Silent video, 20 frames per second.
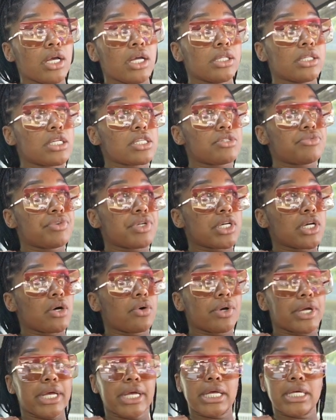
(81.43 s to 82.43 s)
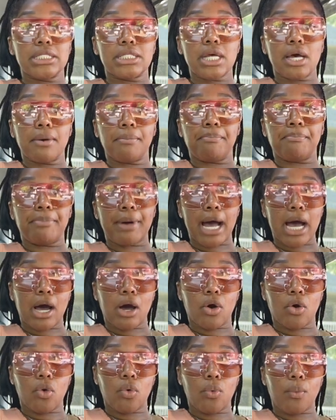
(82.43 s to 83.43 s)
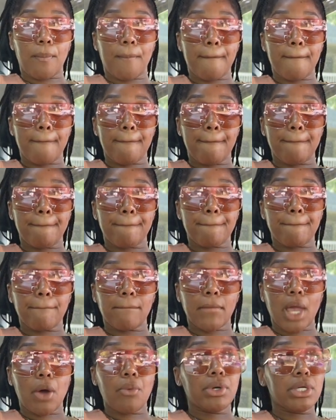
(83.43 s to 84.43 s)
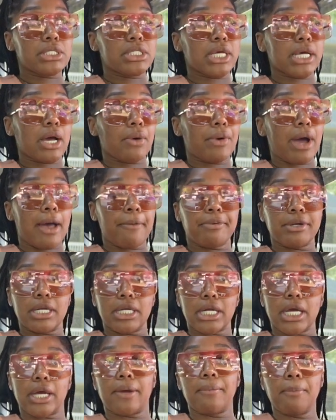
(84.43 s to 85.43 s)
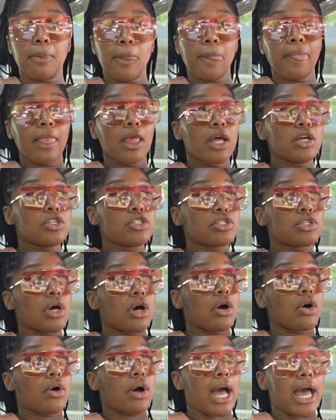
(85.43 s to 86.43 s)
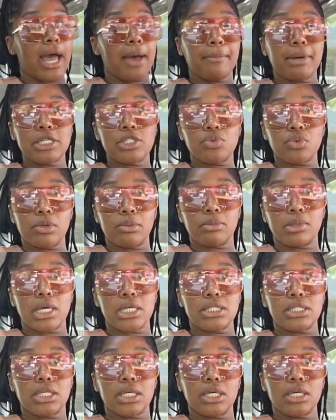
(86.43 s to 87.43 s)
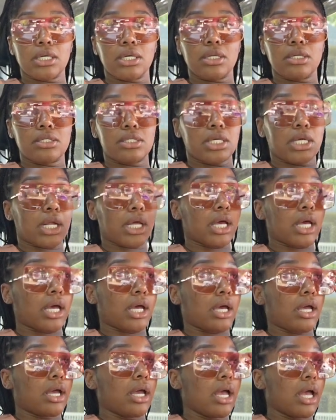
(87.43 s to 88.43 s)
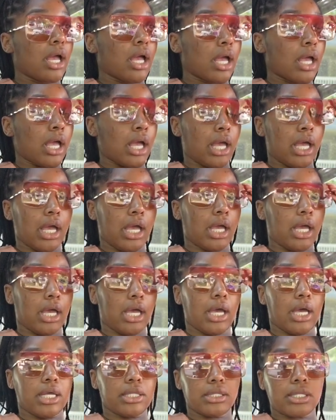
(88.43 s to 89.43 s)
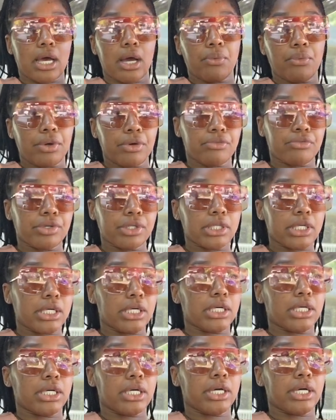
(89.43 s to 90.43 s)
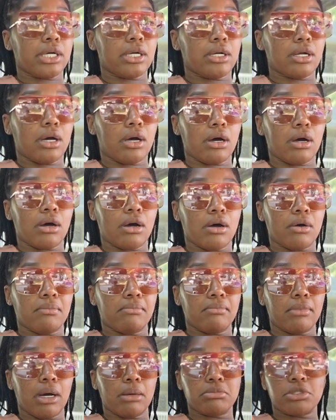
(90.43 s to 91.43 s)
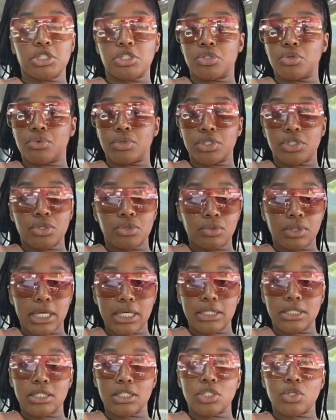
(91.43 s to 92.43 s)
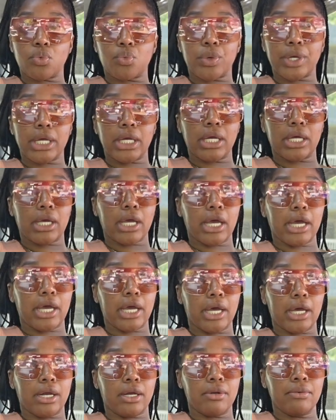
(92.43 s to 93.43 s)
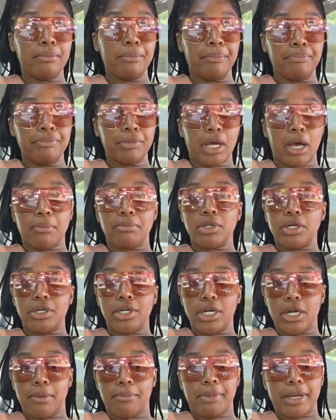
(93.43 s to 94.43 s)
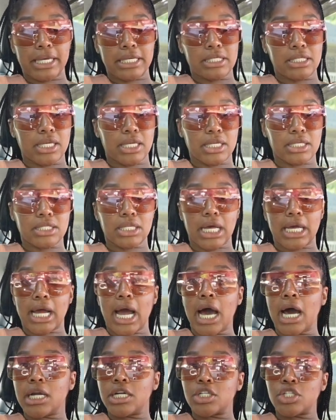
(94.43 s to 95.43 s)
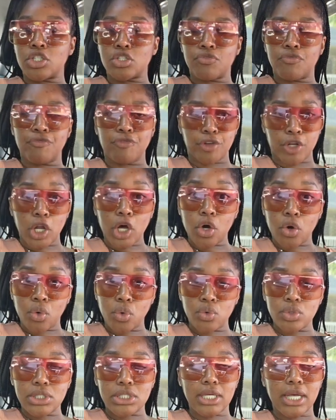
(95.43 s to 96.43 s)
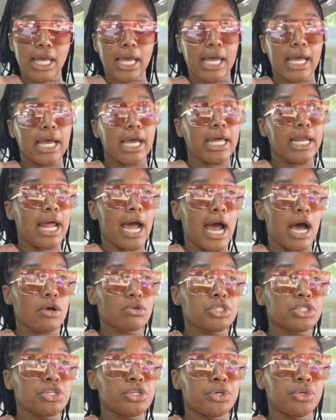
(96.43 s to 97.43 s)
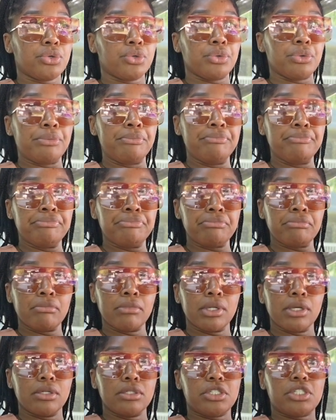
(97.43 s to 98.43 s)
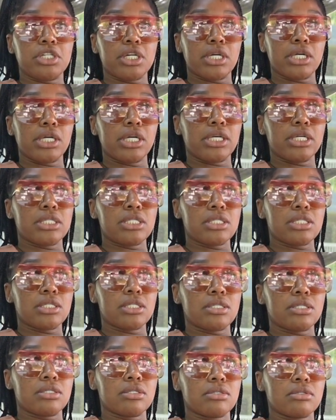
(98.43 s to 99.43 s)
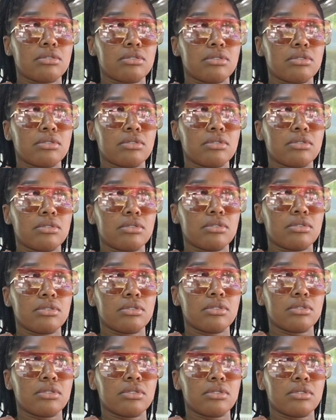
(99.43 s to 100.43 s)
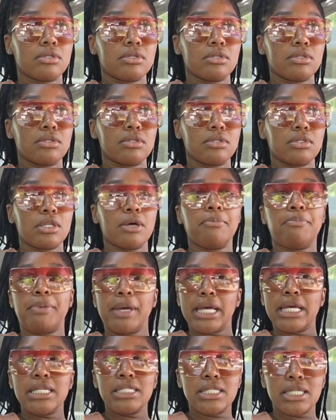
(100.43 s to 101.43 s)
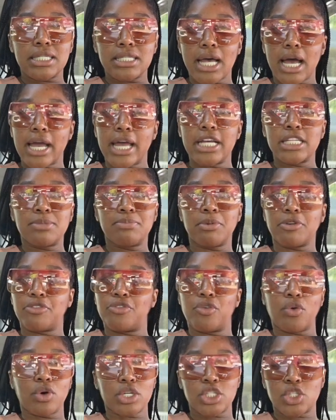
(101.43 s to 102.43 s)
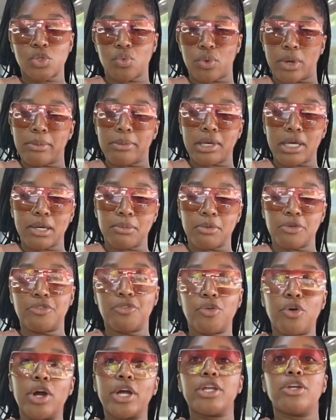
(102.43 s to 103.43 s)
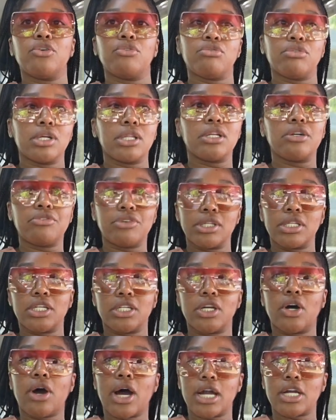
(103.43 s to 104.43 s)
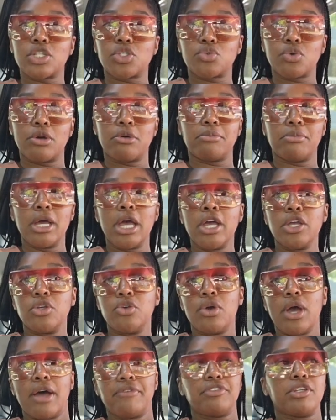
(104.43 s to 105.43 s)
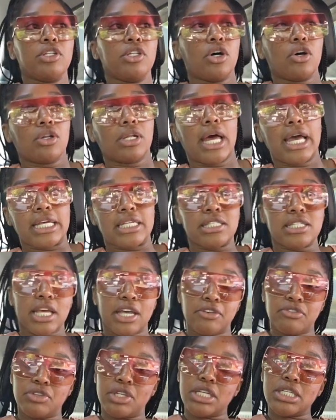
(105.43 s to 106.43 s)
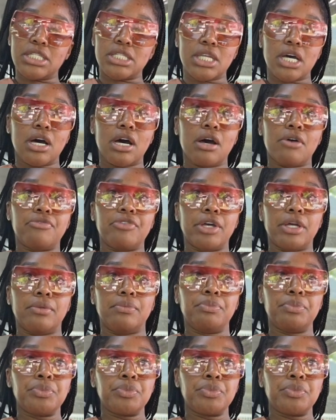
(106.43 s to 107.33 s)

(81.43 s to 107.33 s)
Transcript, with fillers: this video is about, I want to tell y'all what happened today. So, I had my swim lesson today and that went really good. Um, I'm just doing two lessons a week and I'm learning the basics like how to float and how to just the basics I guess before swimming. Before you really really know how to swim you have to know like safety stuff and